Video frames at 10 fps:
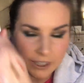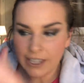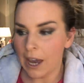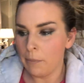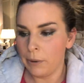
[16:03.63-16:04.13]

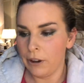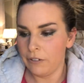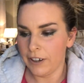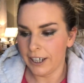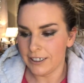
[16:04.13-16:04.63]
Yeah,
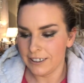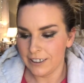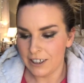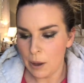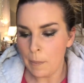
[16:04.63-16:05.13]
perfect.
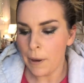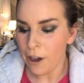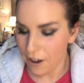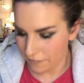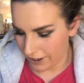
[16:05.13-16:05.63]

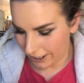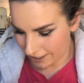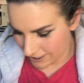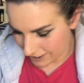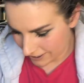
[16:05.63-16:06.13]

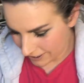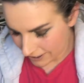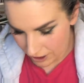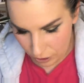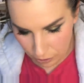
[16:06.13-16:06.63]
Perfect.
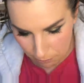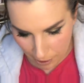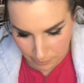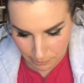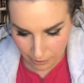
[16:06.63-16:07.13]
Oh, I'm
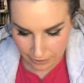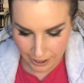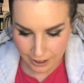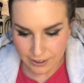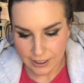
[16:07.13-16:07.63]
happy about
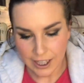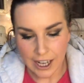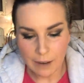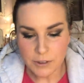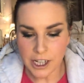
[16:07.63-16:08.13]
that.
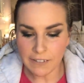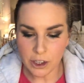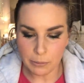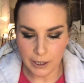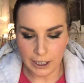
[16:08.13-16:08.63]
I'm
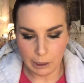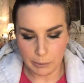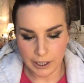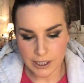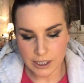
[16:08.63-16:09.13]
cheering up a little
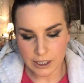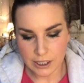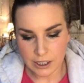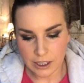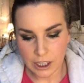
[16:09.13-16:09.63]
bit.
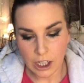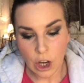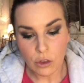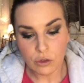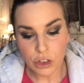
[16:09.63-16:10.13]

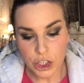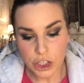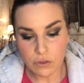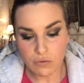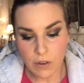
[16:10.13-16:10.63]

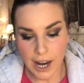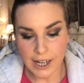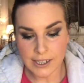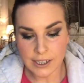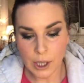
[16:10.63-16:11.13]
Russian
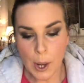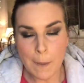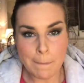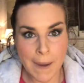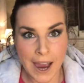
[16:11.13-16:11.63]
red
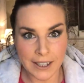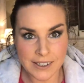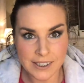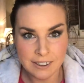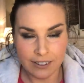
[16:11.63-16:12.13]
and
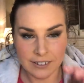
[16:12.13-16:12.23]
matte.